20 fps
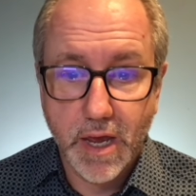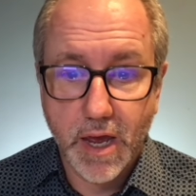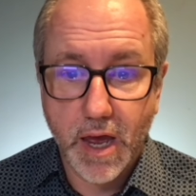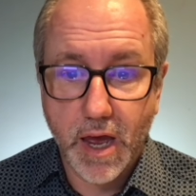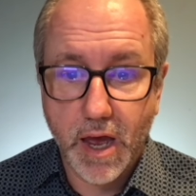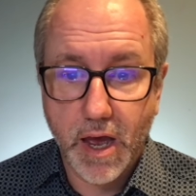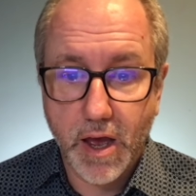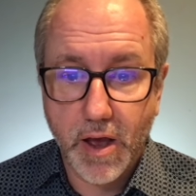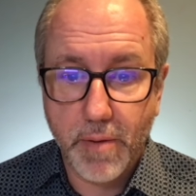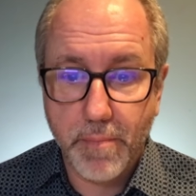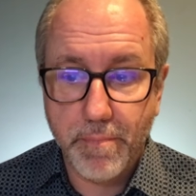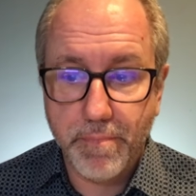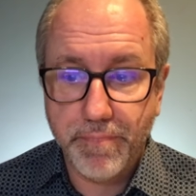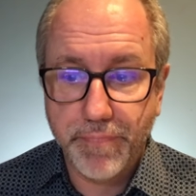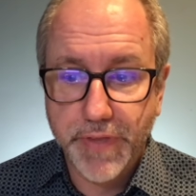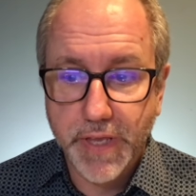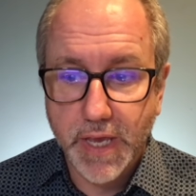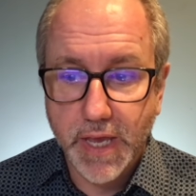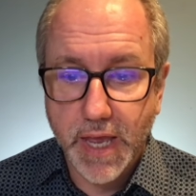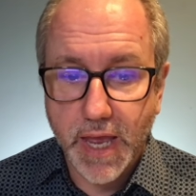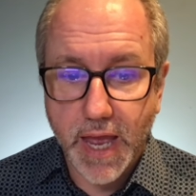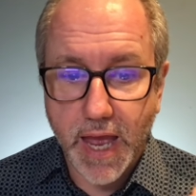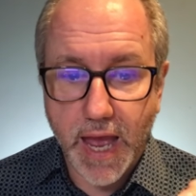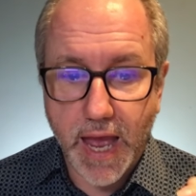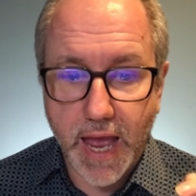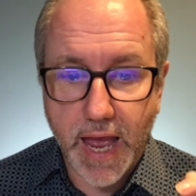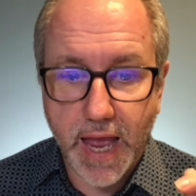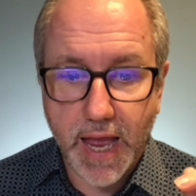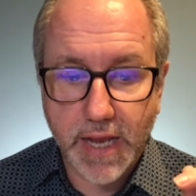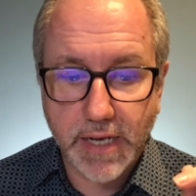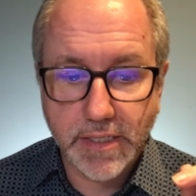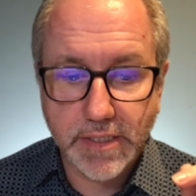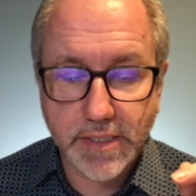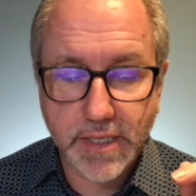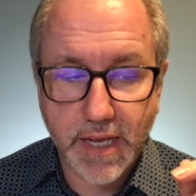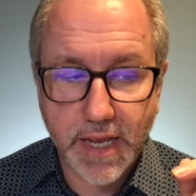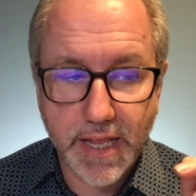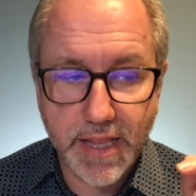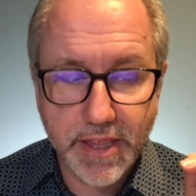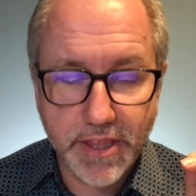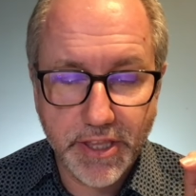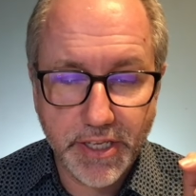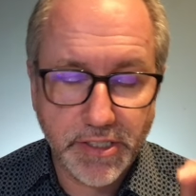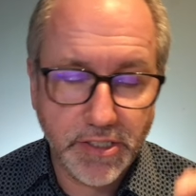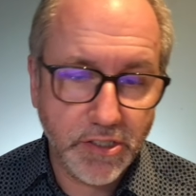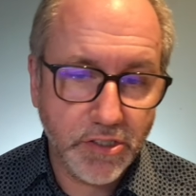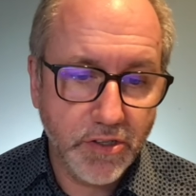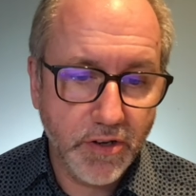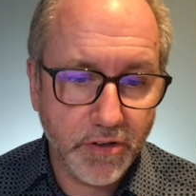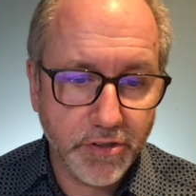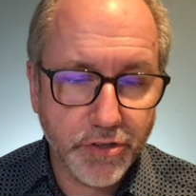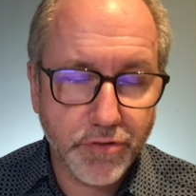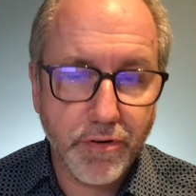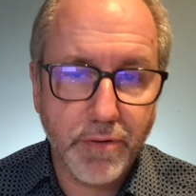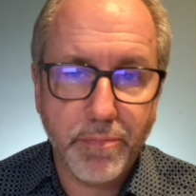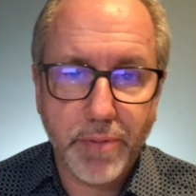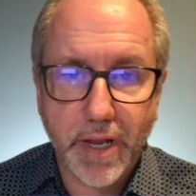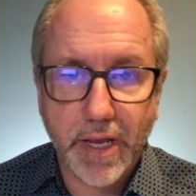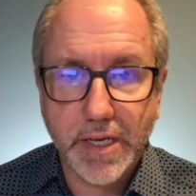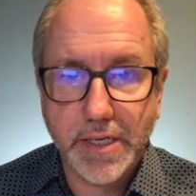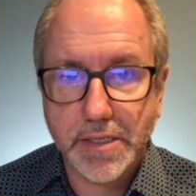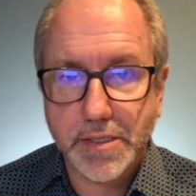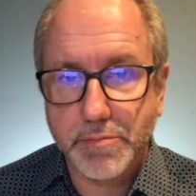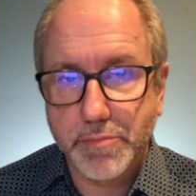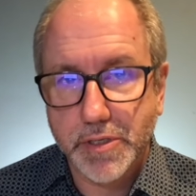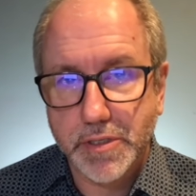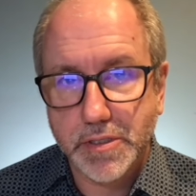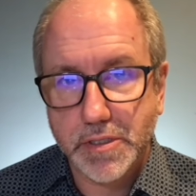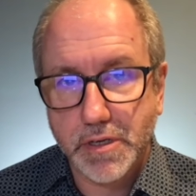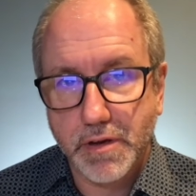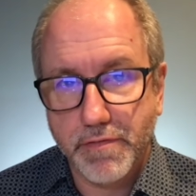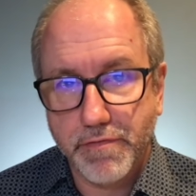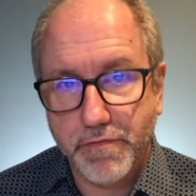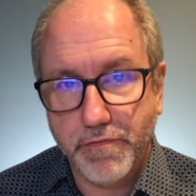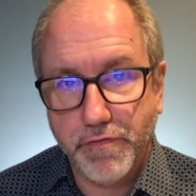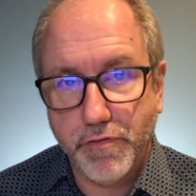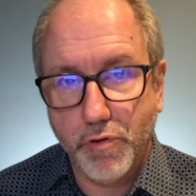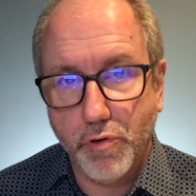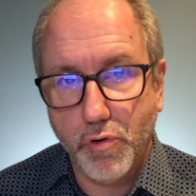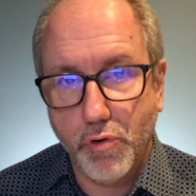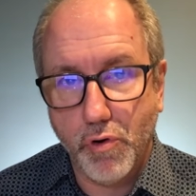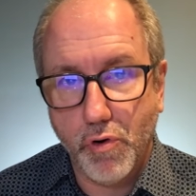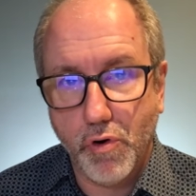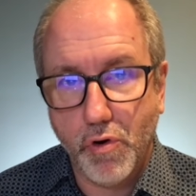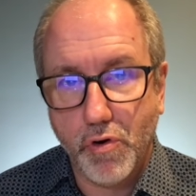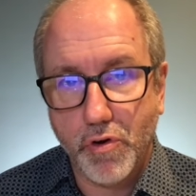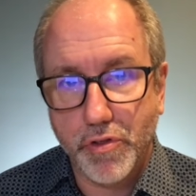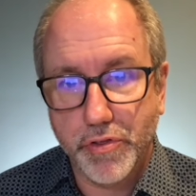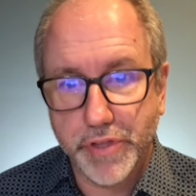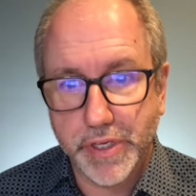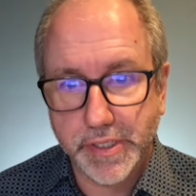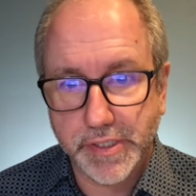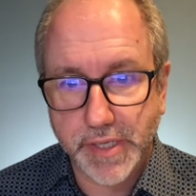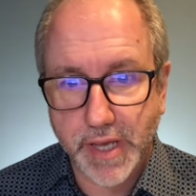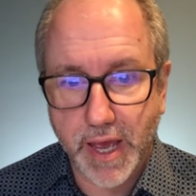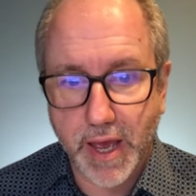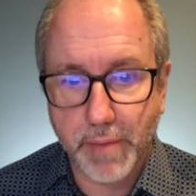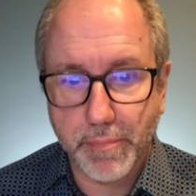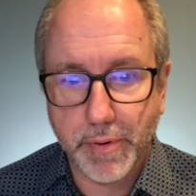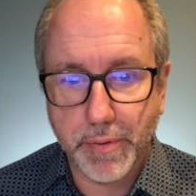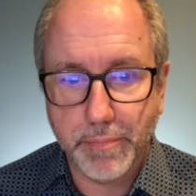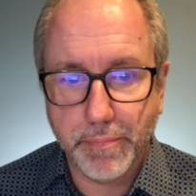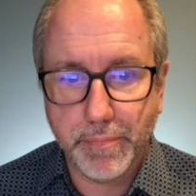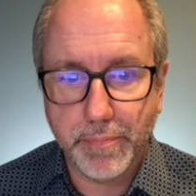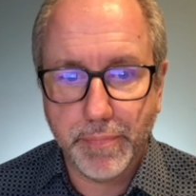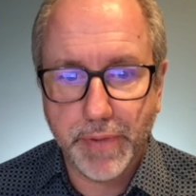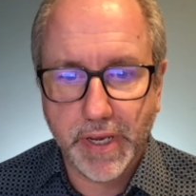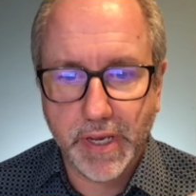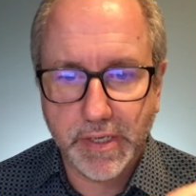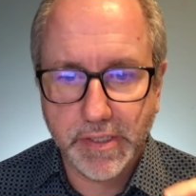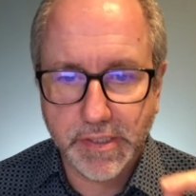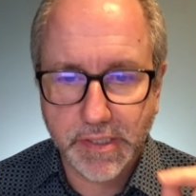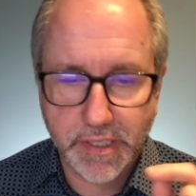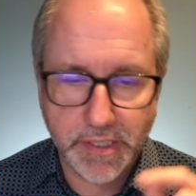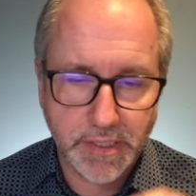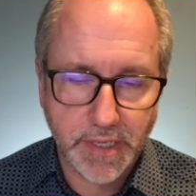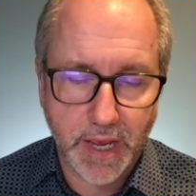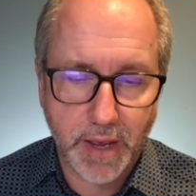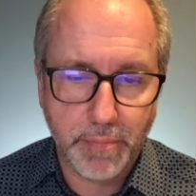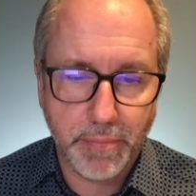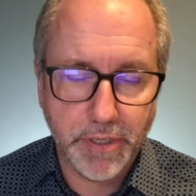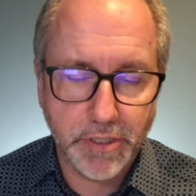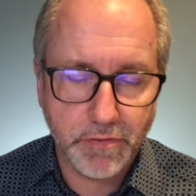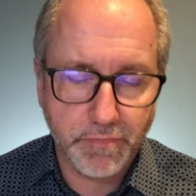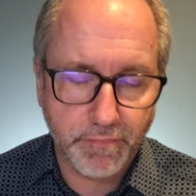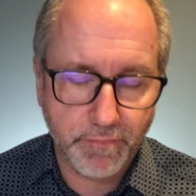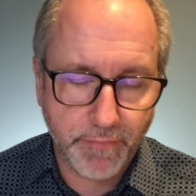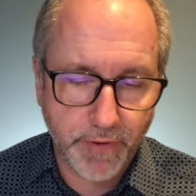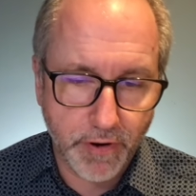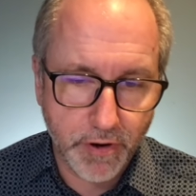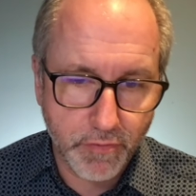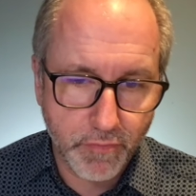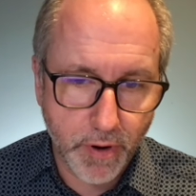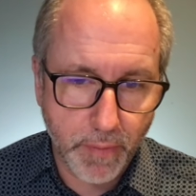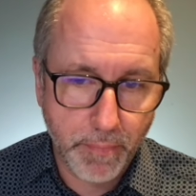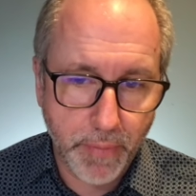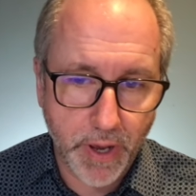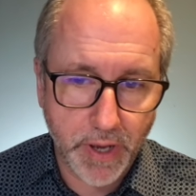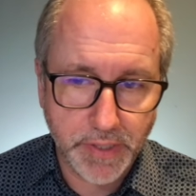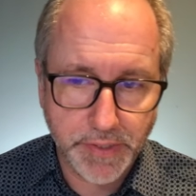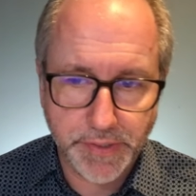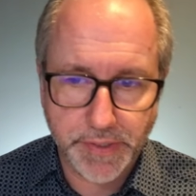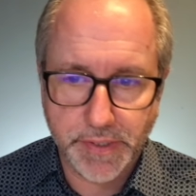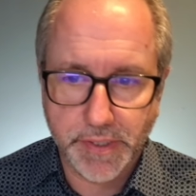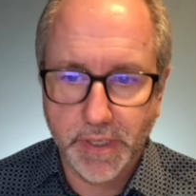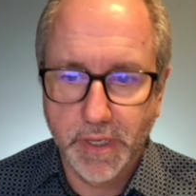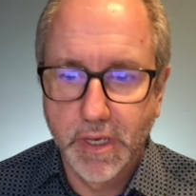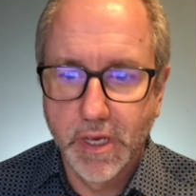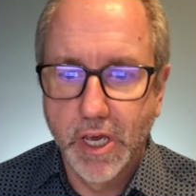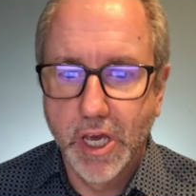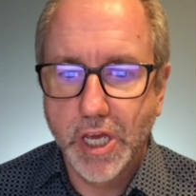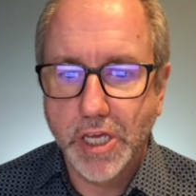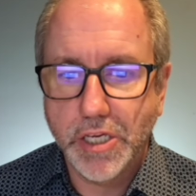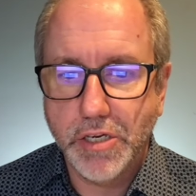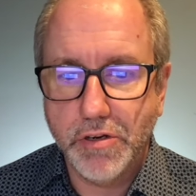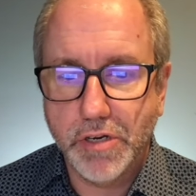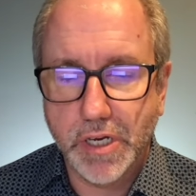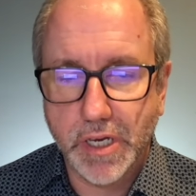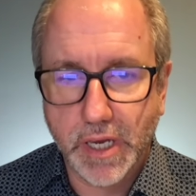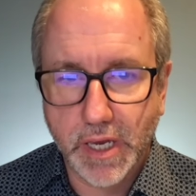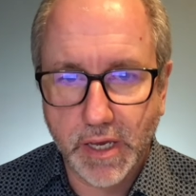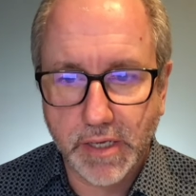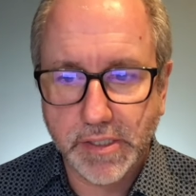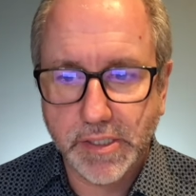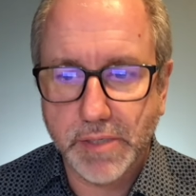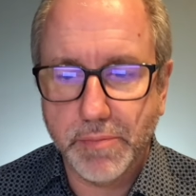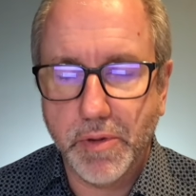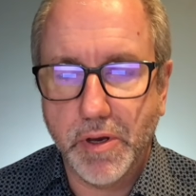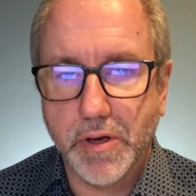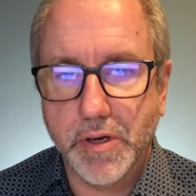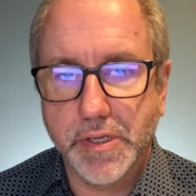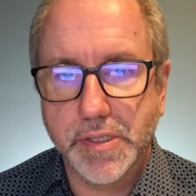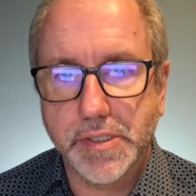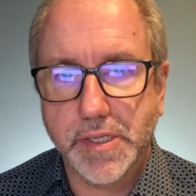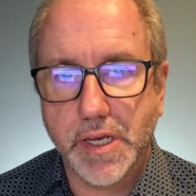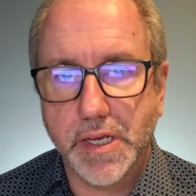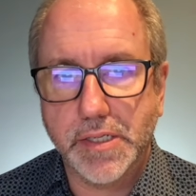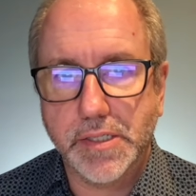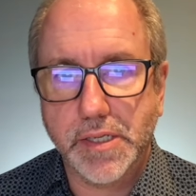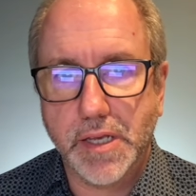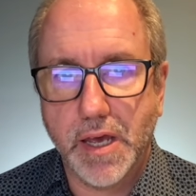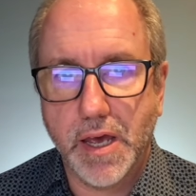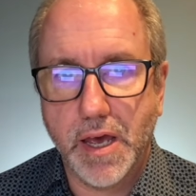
And this is not a replacement for this app, because this app is very robust. You can customize it.